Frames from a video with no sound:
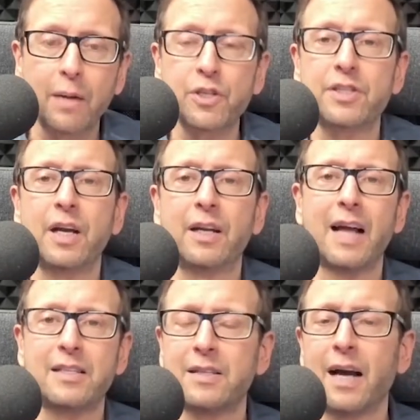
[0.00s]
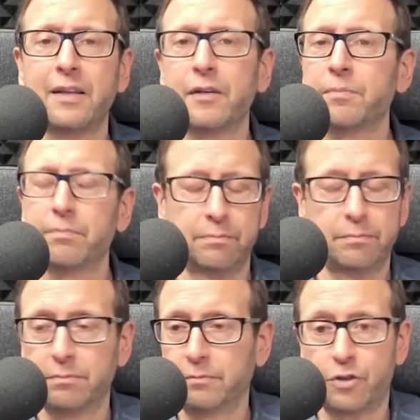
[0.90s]
I'm just saying that that's not their
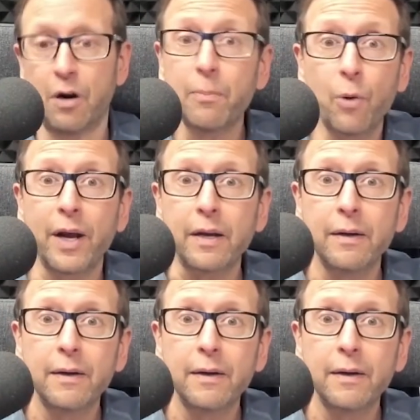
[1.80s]
strong point.